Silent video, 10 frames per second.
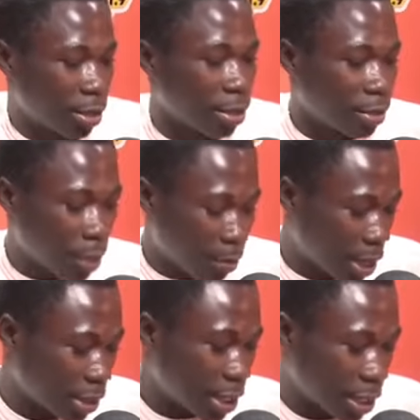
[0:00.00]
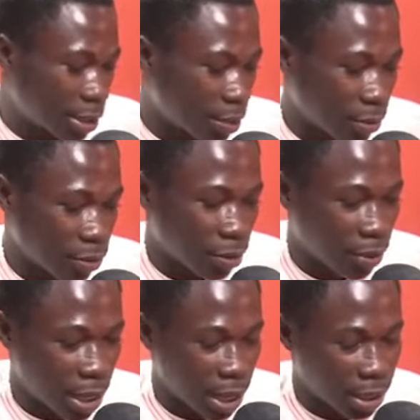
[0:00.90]
my bisect me real
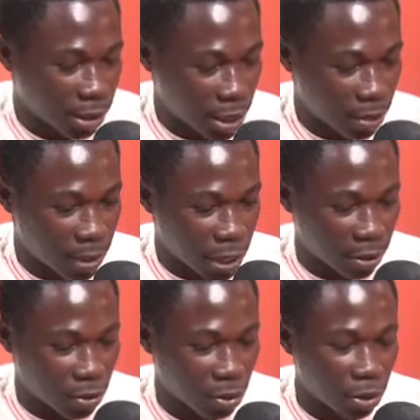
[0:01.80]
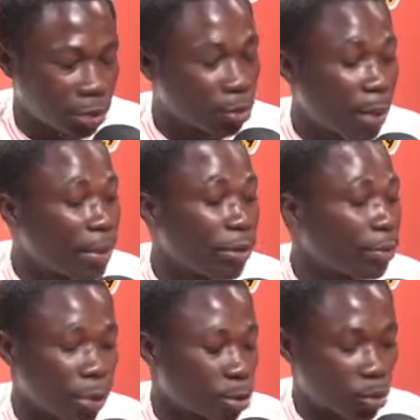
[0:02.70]
one and cause I'm the actor. Di Obaka
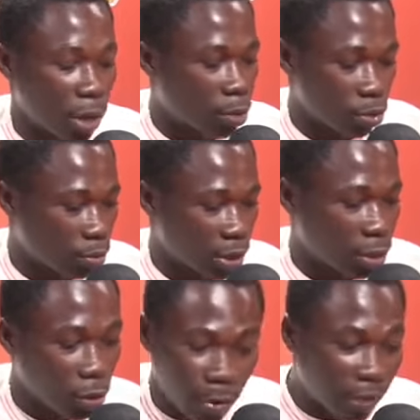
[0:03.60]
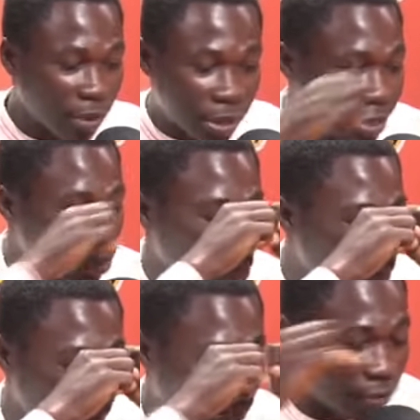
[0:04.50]
report kura me. But for tell you school,
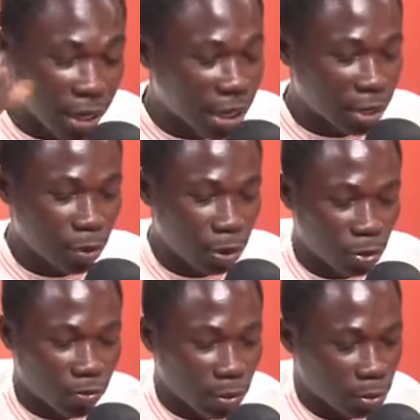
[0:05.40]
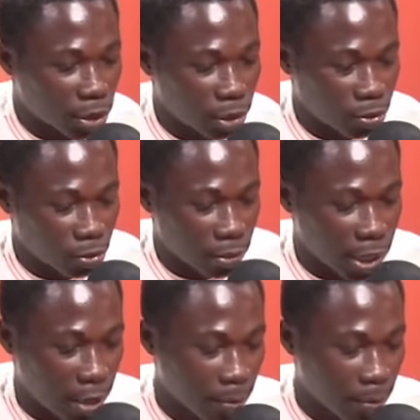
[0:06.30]
you check as 1, 2, 4, 3 me that.